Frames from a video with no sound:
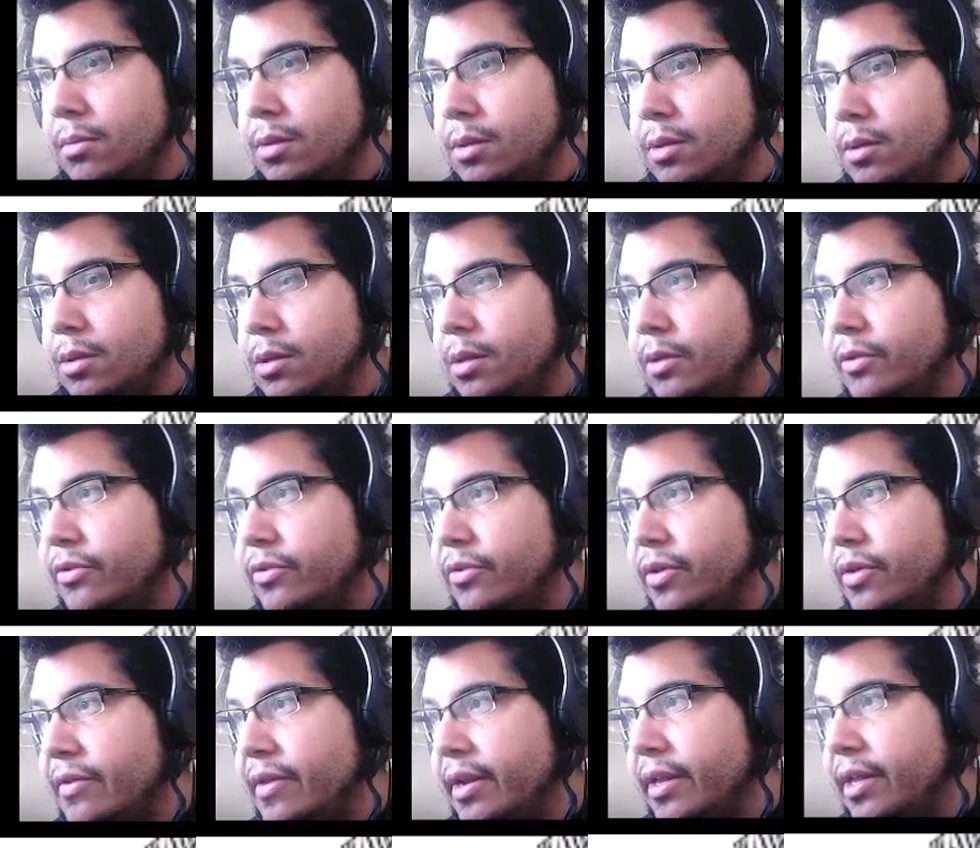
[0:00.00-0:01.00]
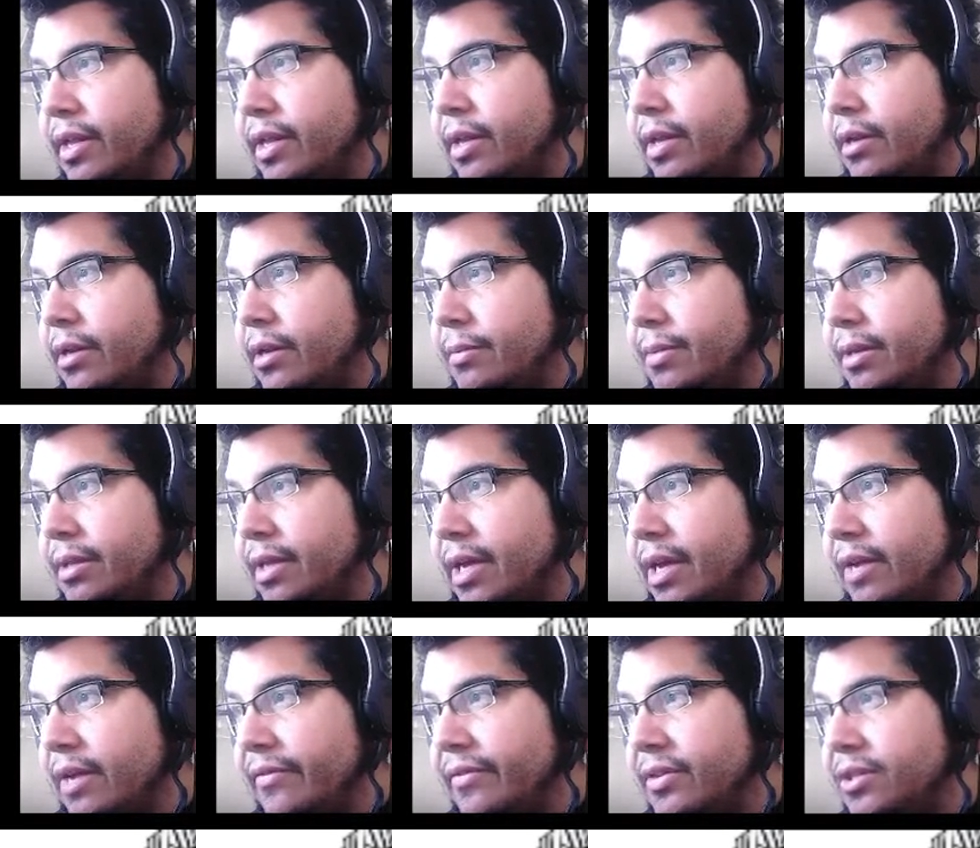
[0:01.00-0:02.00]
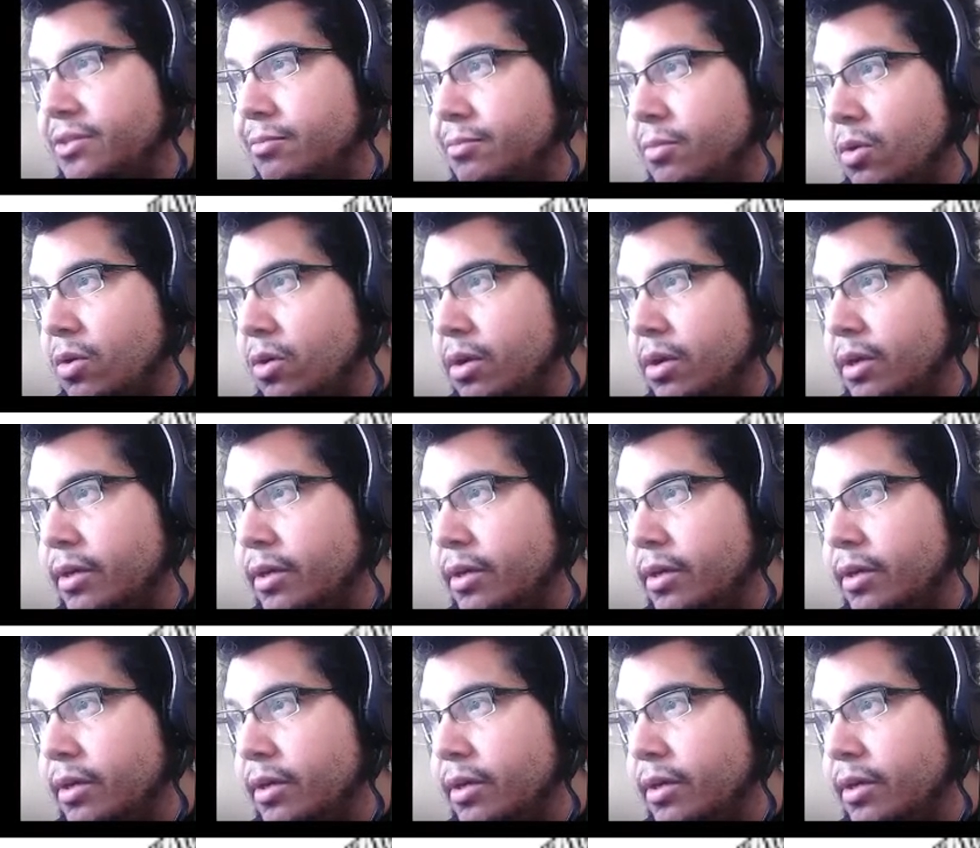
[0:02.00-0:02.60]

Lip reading: Let's try that again, about the ½ inch mark.